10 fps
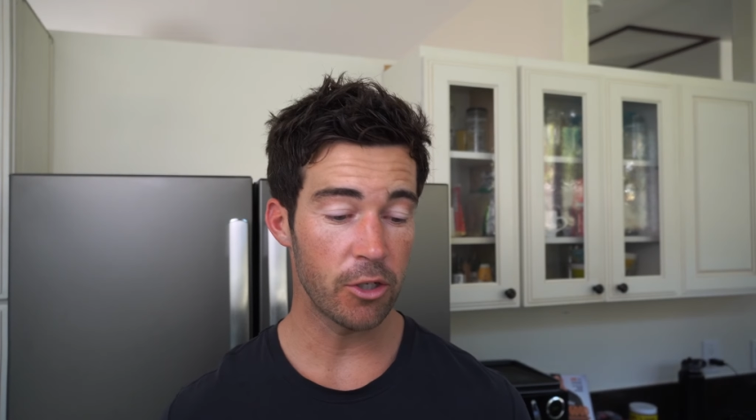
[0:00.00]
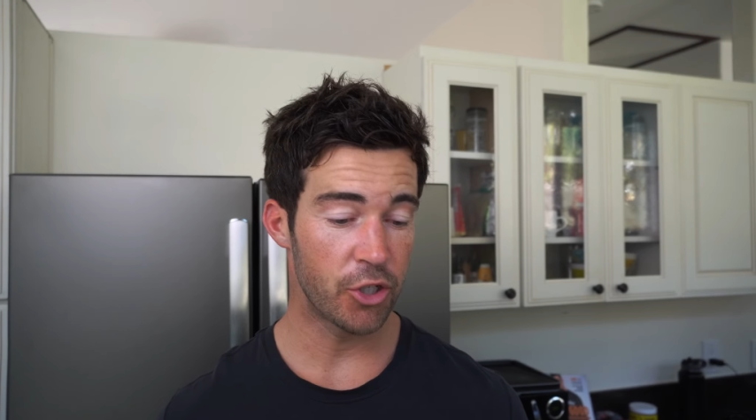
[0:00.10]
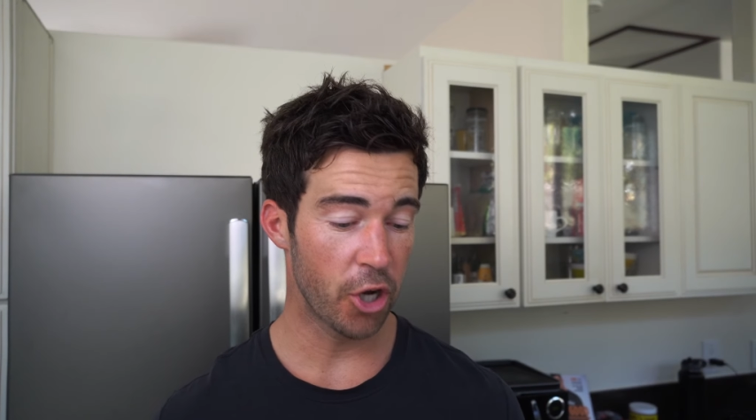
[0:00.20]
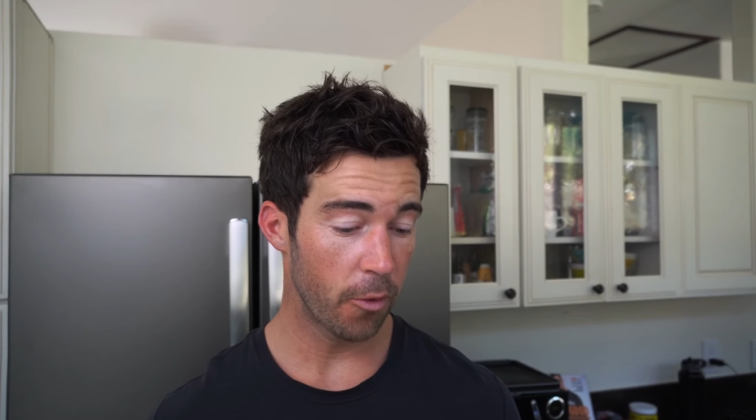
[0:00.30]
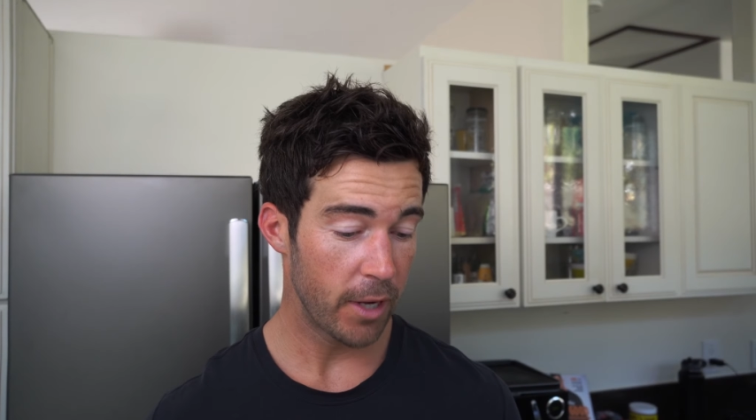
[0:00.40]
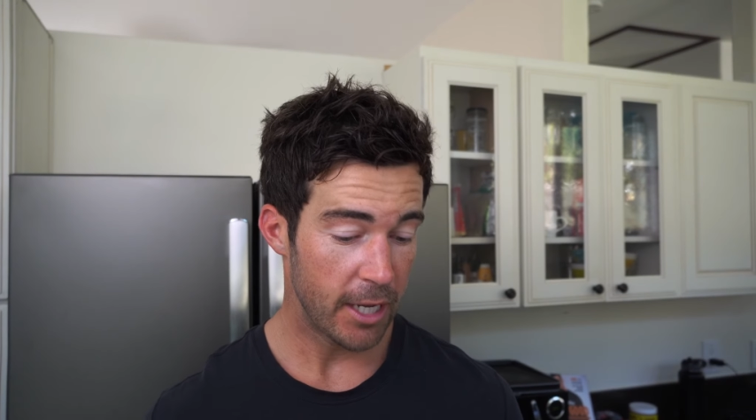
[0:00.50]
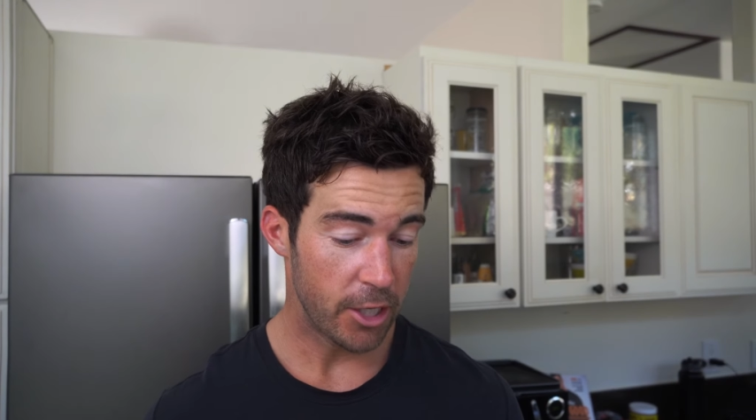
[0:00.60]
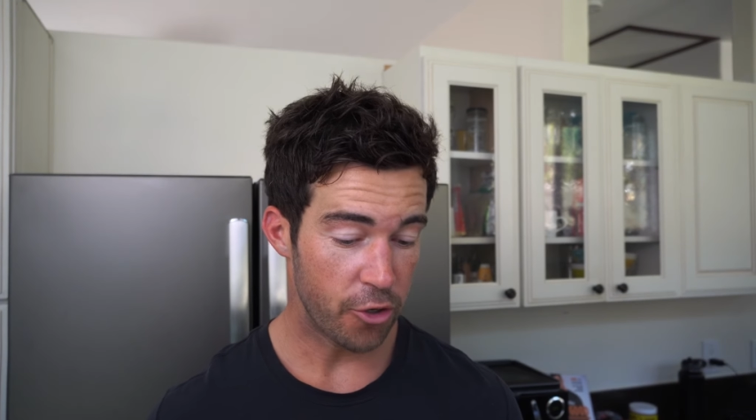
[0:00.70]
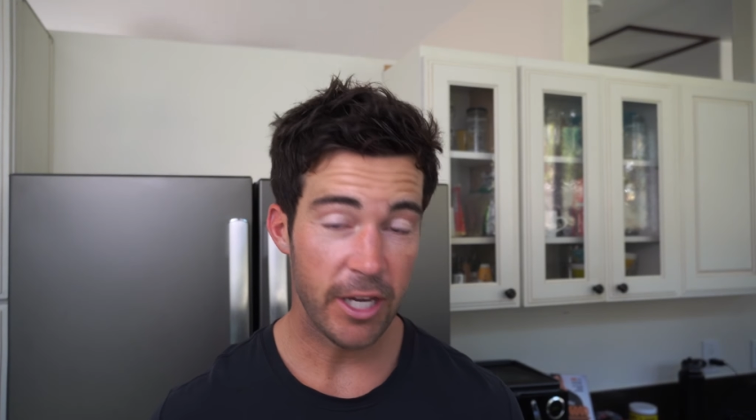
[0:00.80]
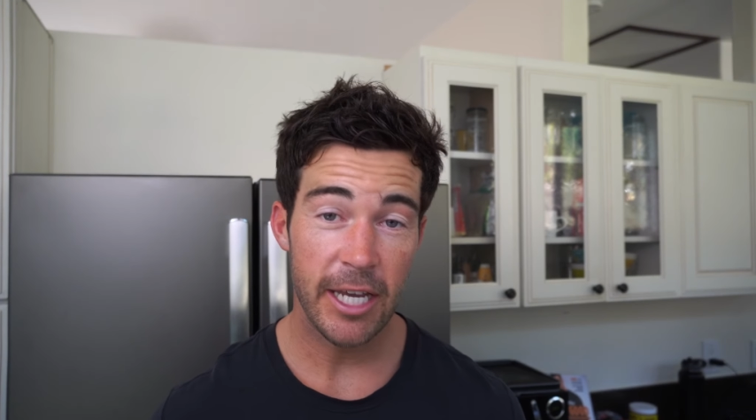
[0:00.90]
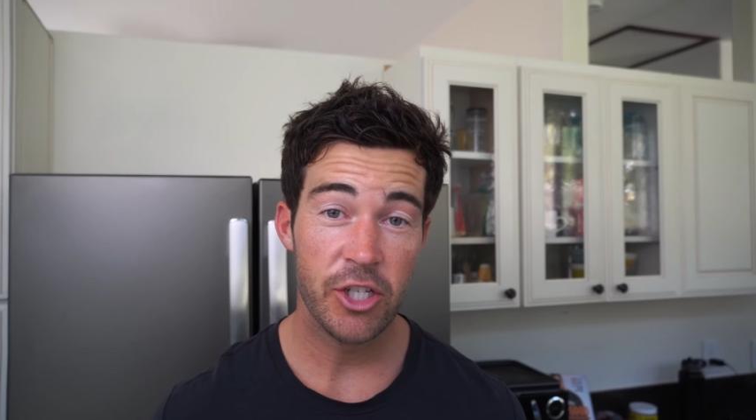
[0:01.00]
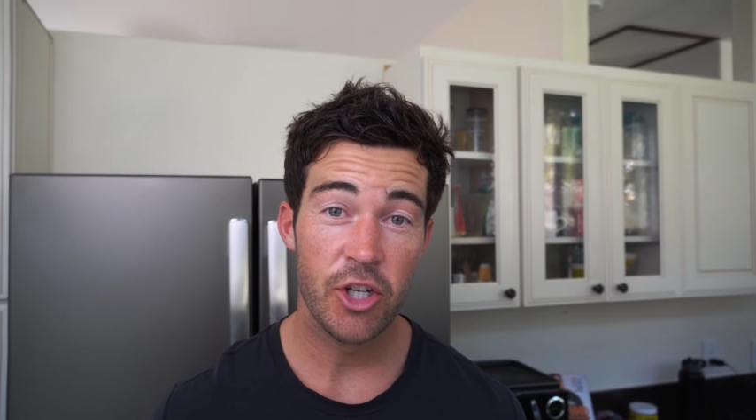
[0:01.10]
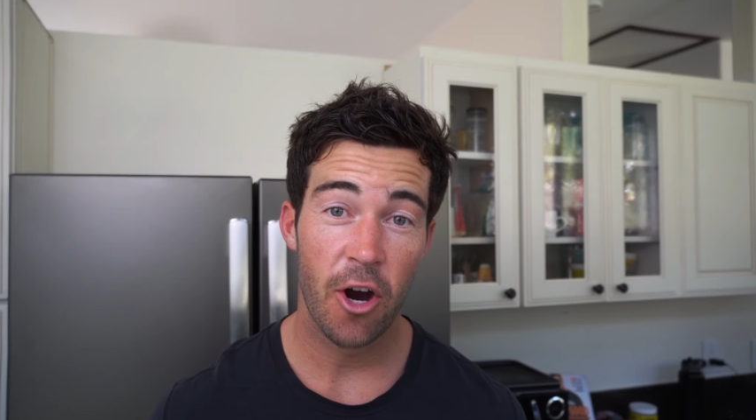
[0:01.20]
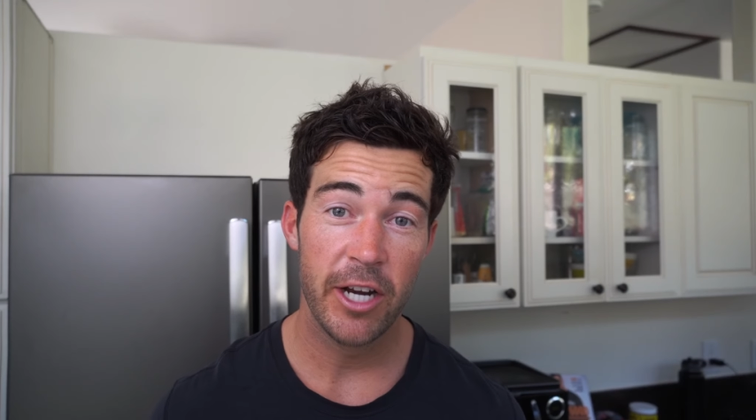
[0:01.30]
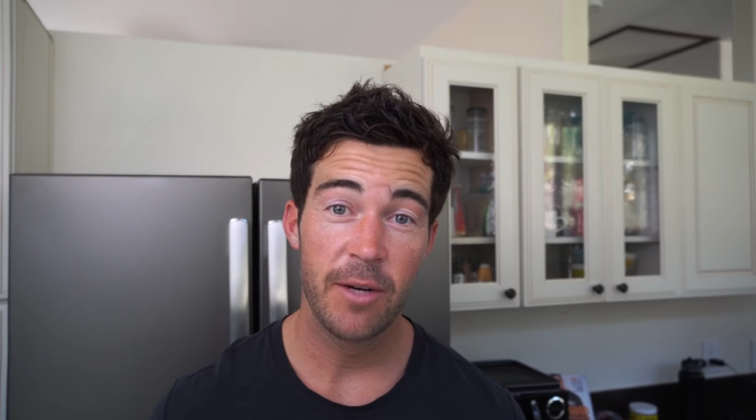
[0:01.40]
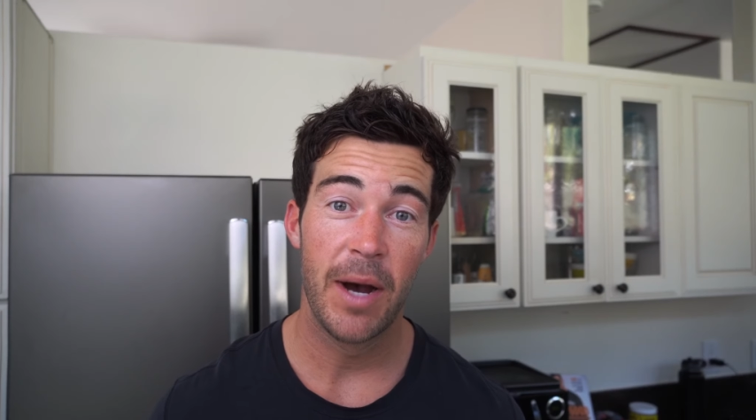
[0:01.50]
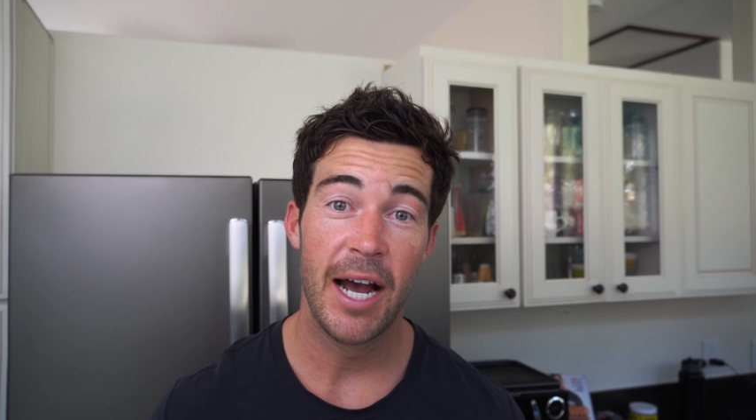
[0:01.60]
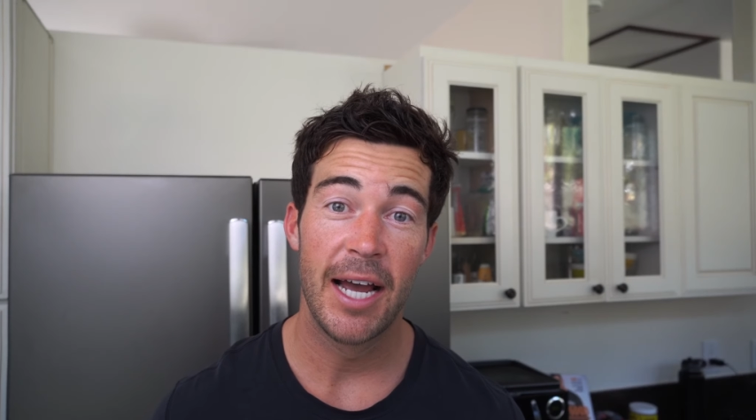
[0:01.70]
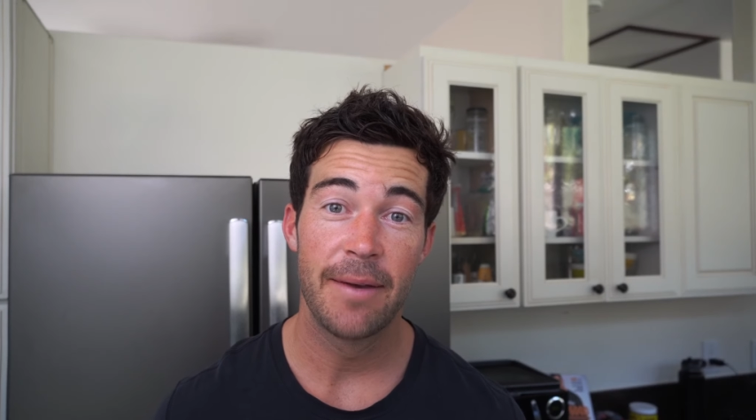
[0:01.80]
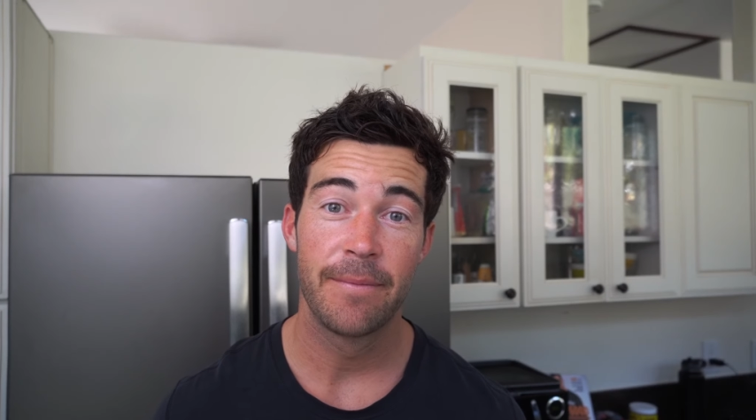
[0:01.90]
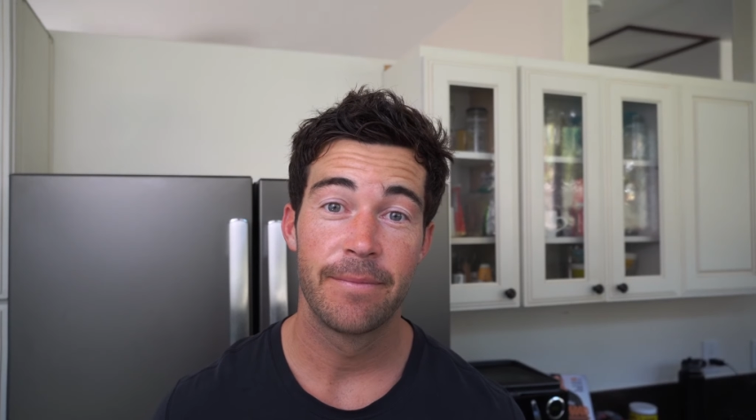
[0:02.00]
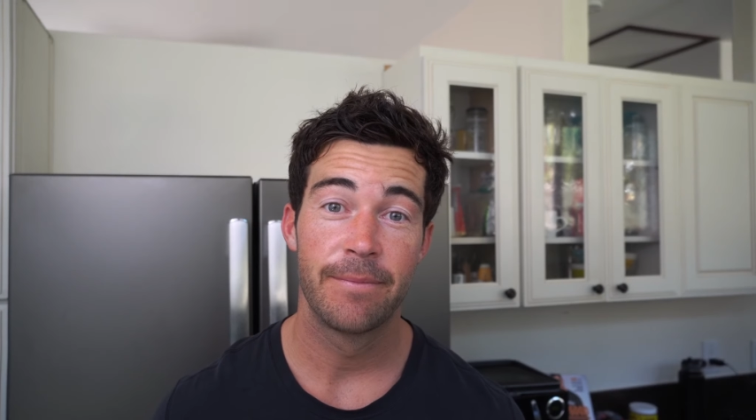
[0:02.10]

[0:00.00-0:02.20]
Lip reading: So you can get started by